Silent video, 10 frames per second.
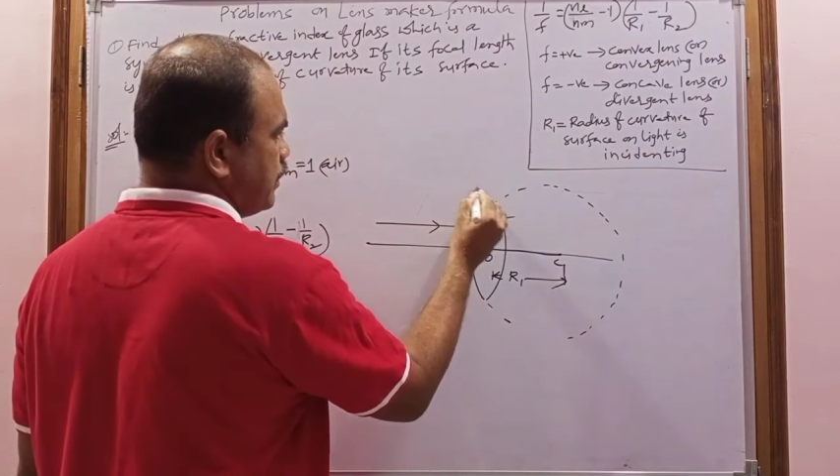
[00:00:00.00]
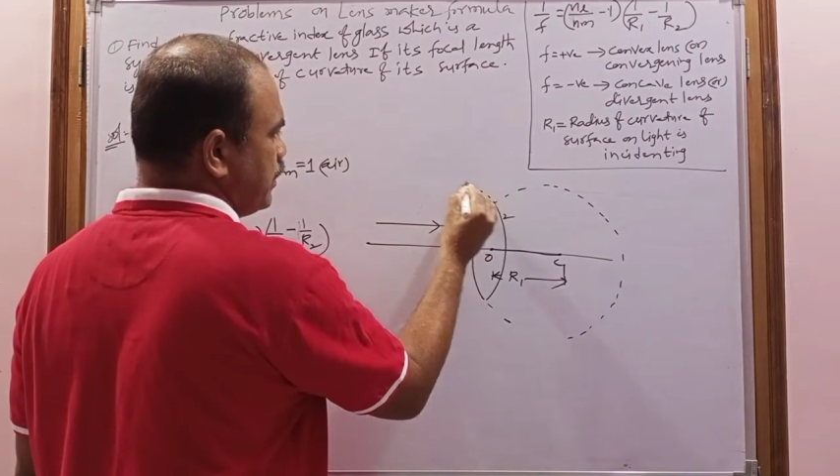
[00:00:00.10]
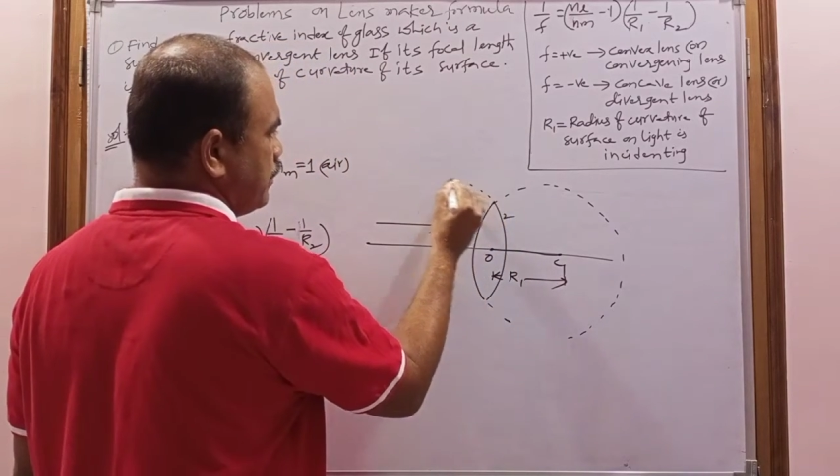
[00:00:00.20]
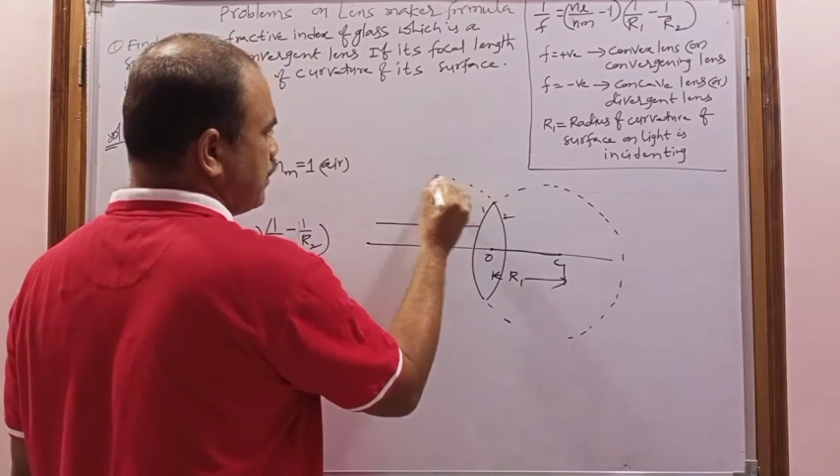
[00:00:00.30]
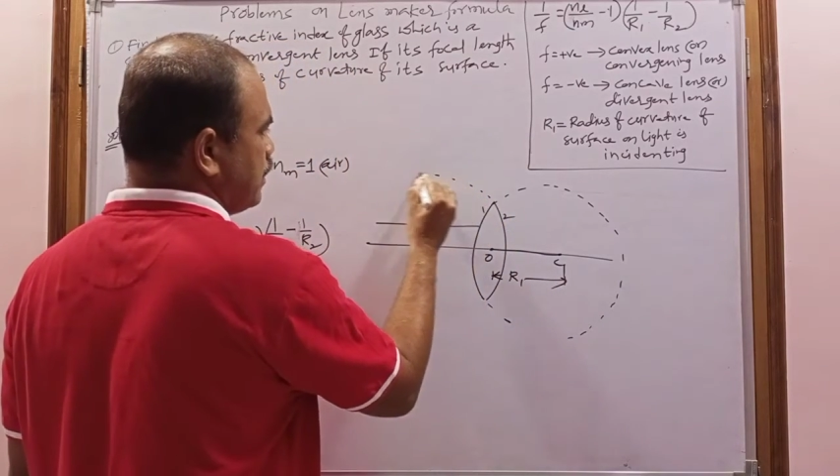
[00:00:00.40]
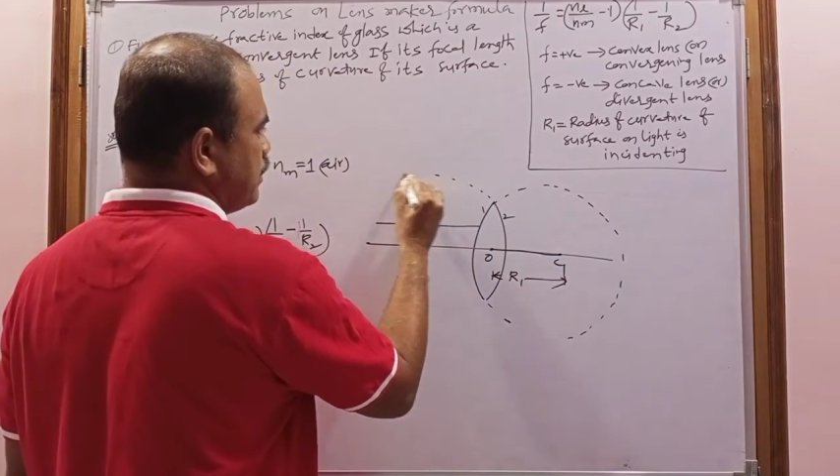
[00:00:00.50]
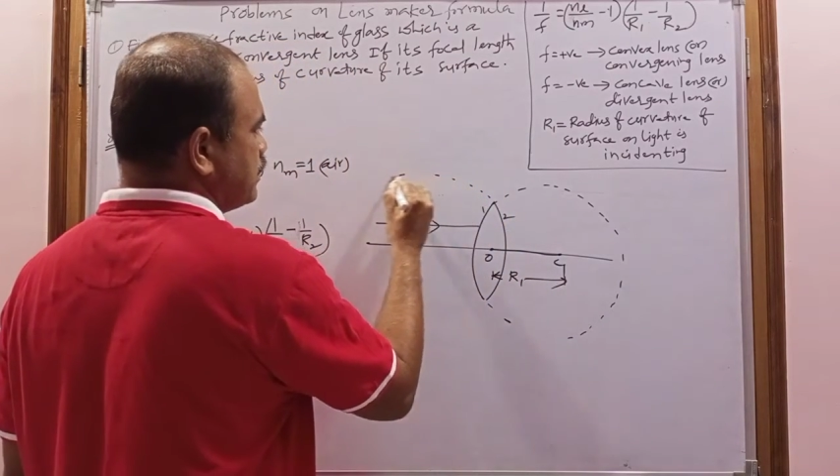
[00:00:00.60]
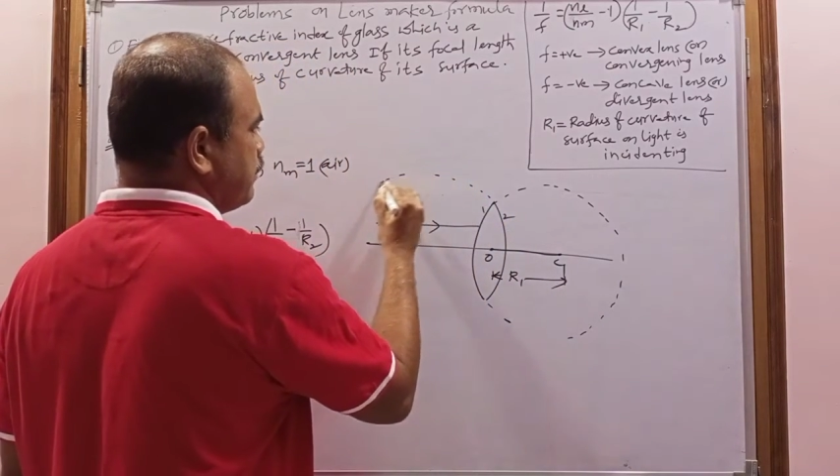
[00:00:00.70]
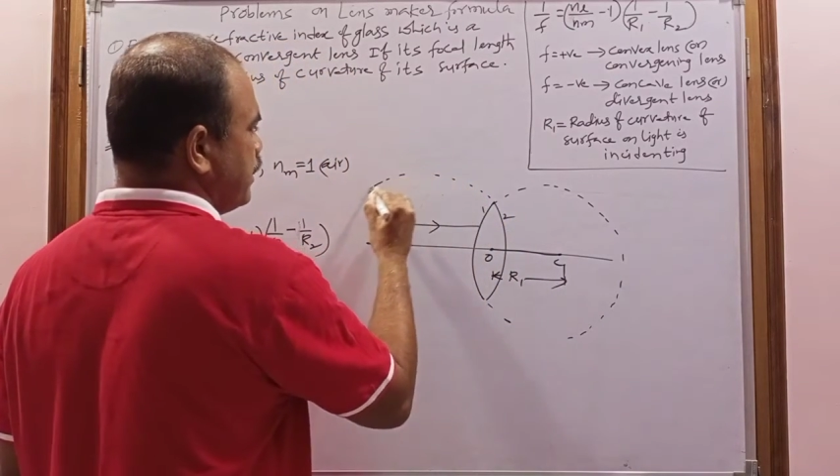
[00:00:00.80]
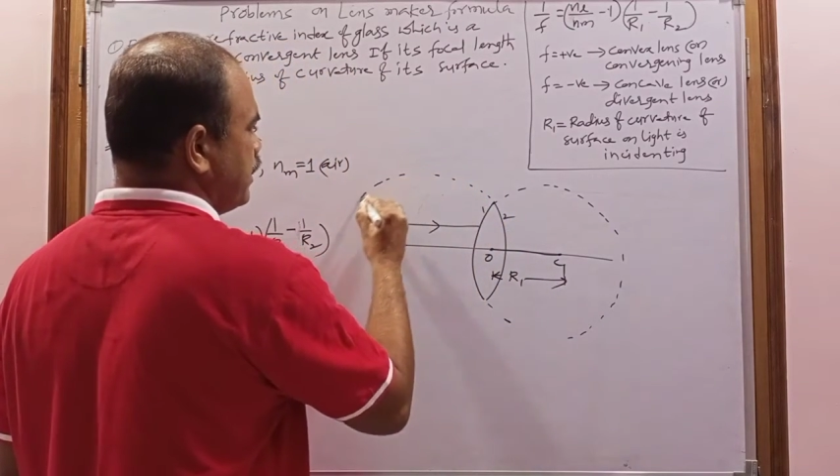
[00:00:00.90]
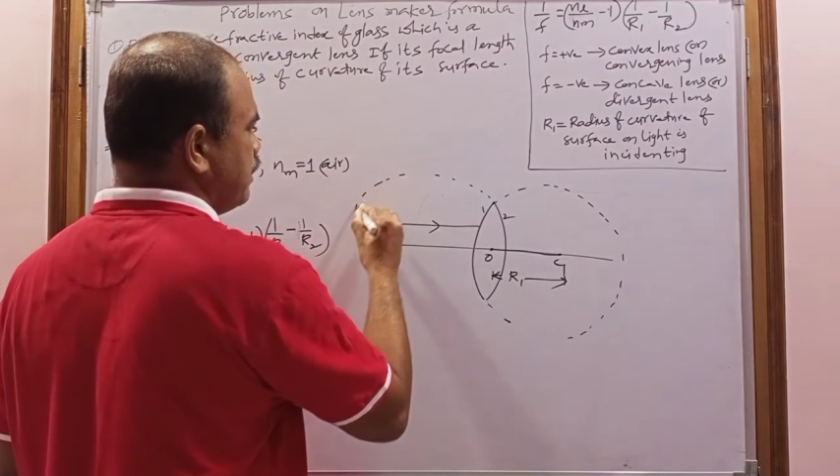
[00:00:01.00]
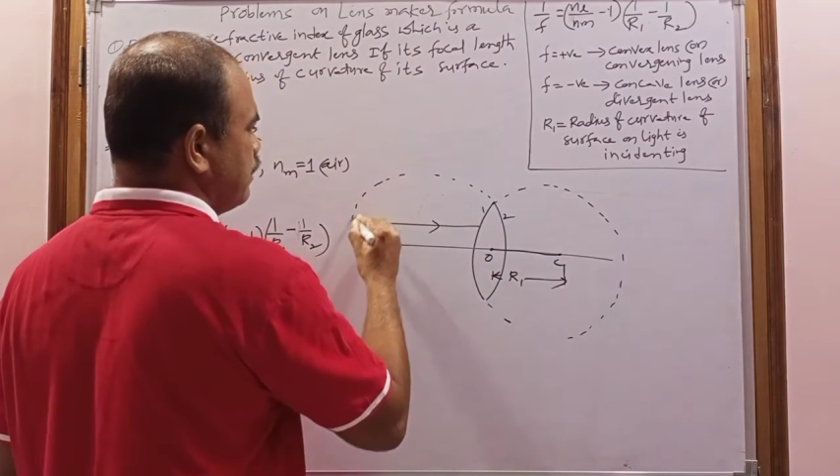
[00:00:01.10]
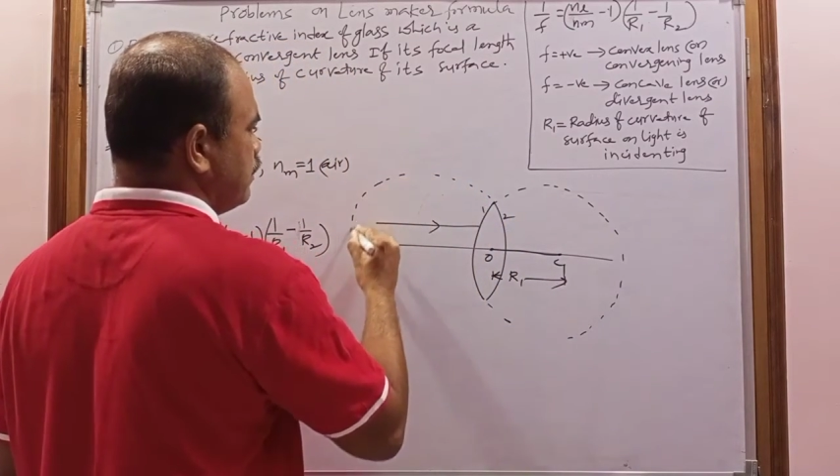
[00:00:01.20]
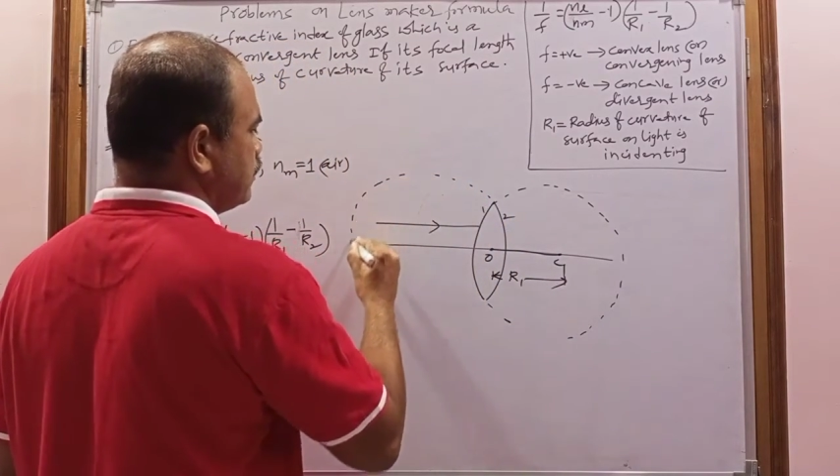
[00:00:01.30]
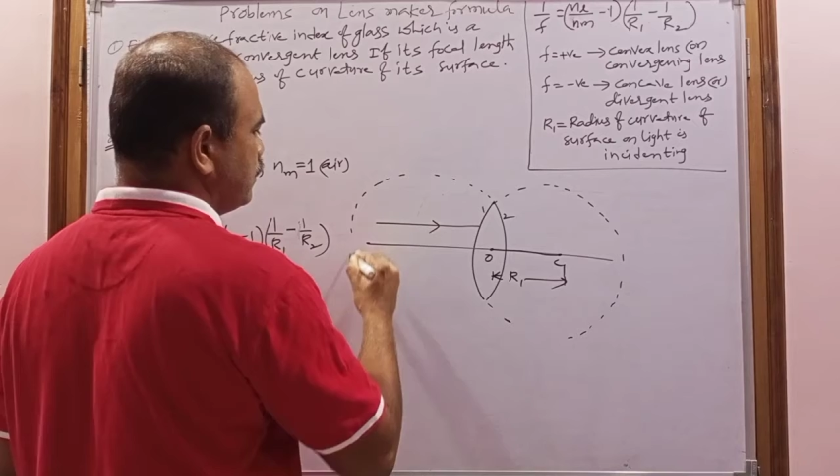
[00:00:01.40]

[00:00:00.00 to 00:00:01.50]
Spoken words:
when you draw the sphere,